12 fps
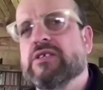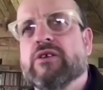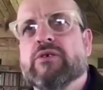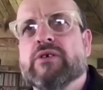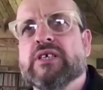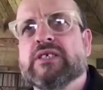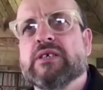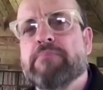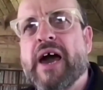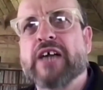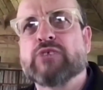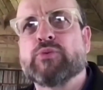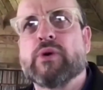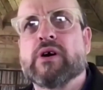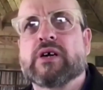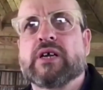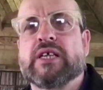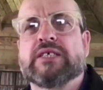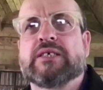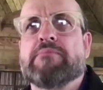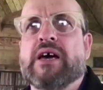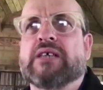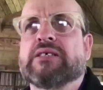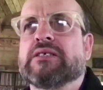You know, it's a patchwork and it's a
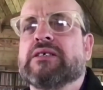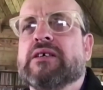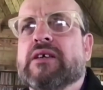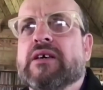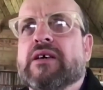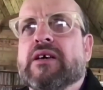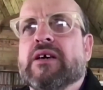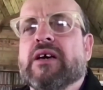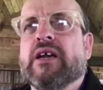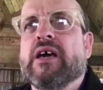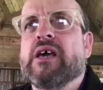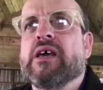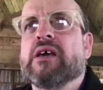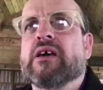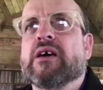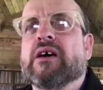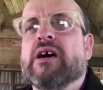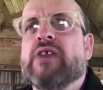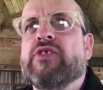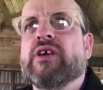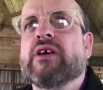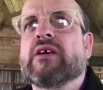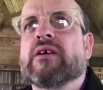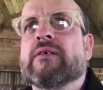mess. And I
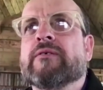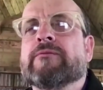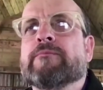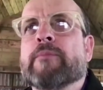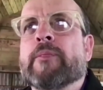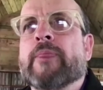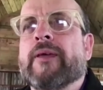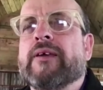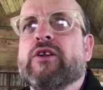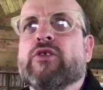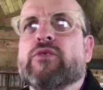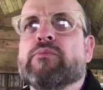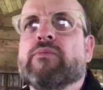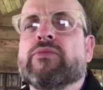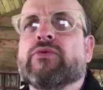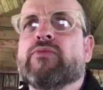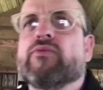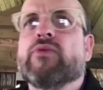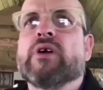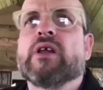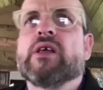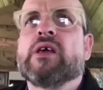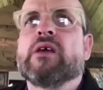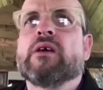think, you know, the
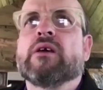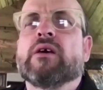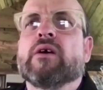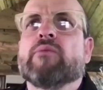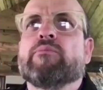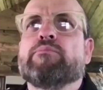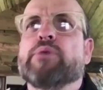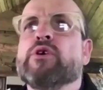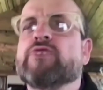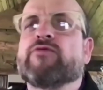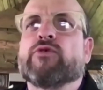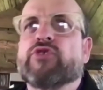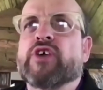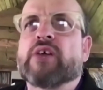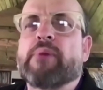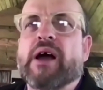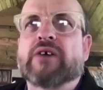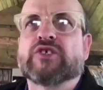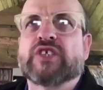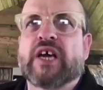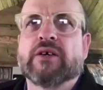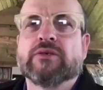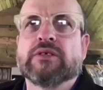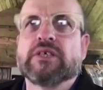really beautiful thing about
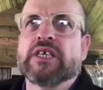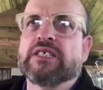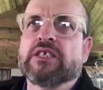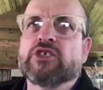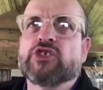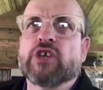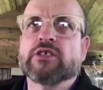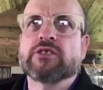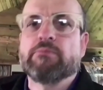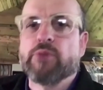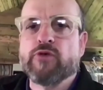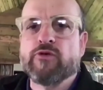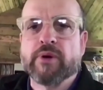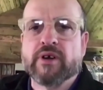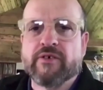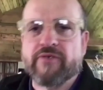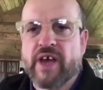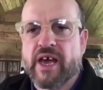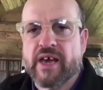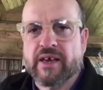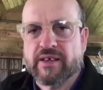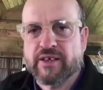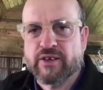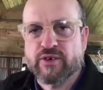sound is it's just the movement of air.
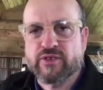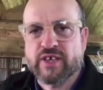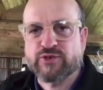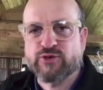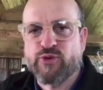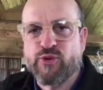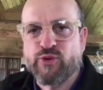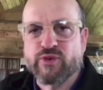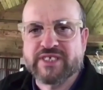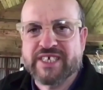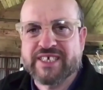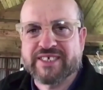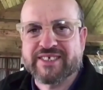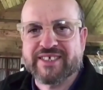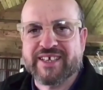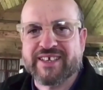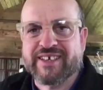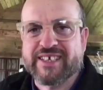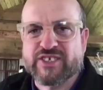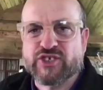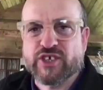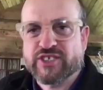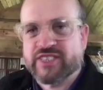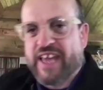You know, that's all it is. That it's
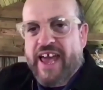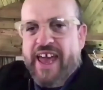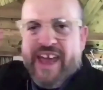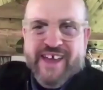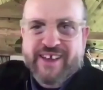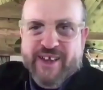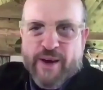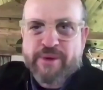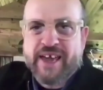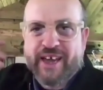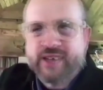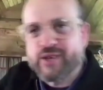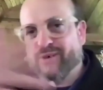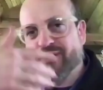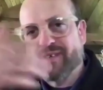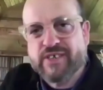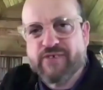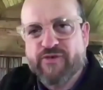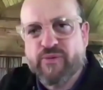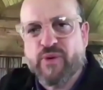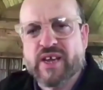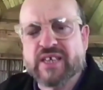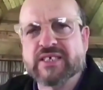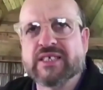just air coming at you in different
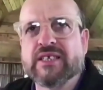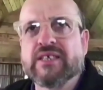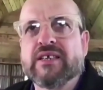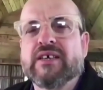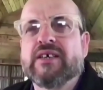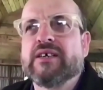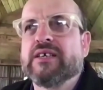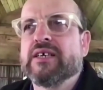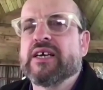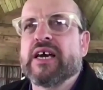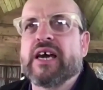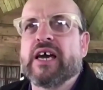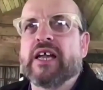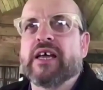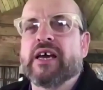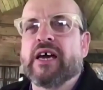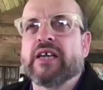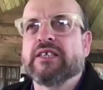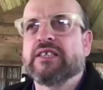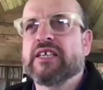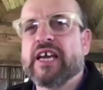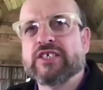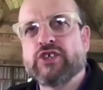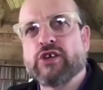ways. And
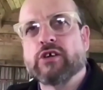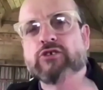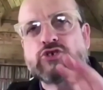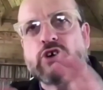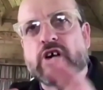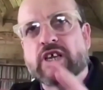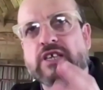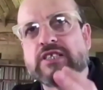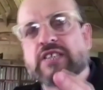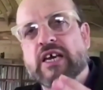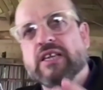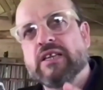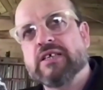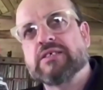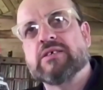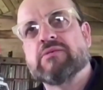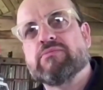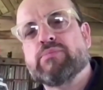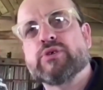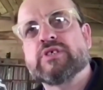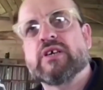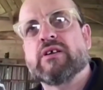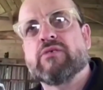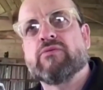yes, you can try and contain it and put
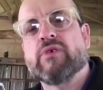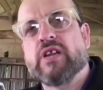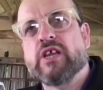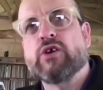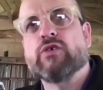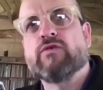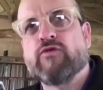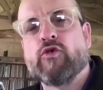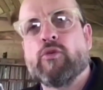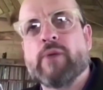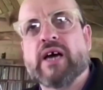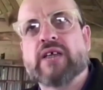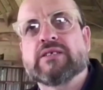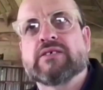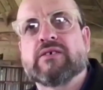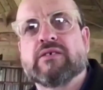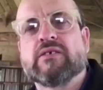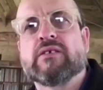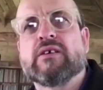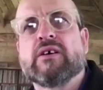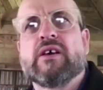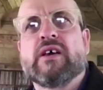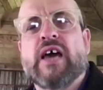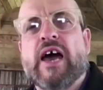it in a really good format and
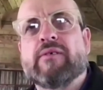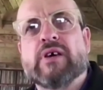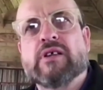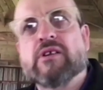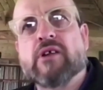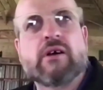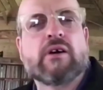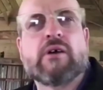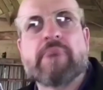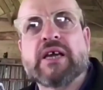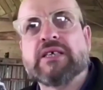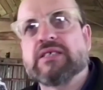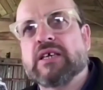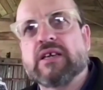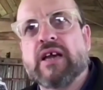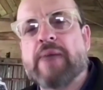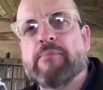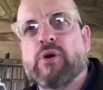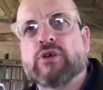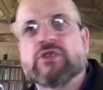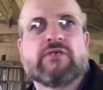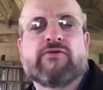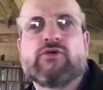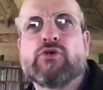have it in amazing Atmos.
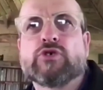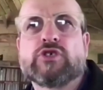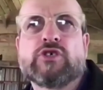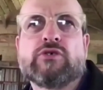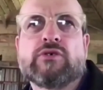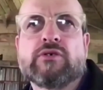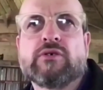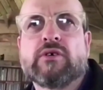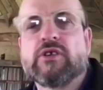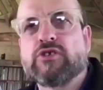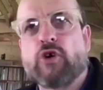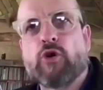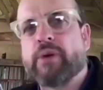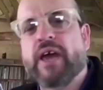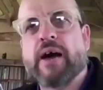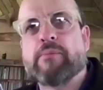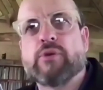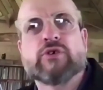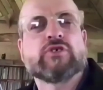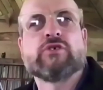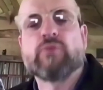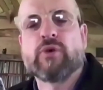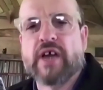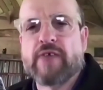And of course, you'd Dolby Atmos, and
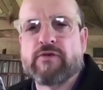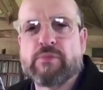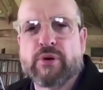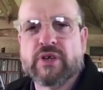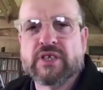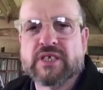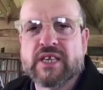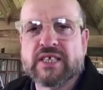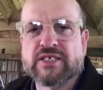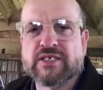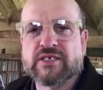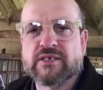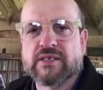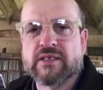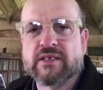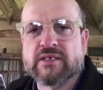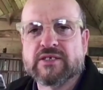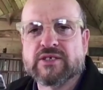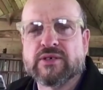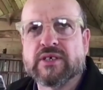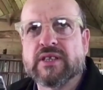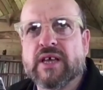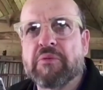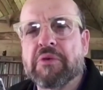you'd want everybody to listen to it
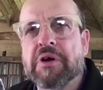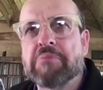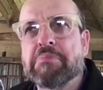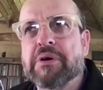in that way.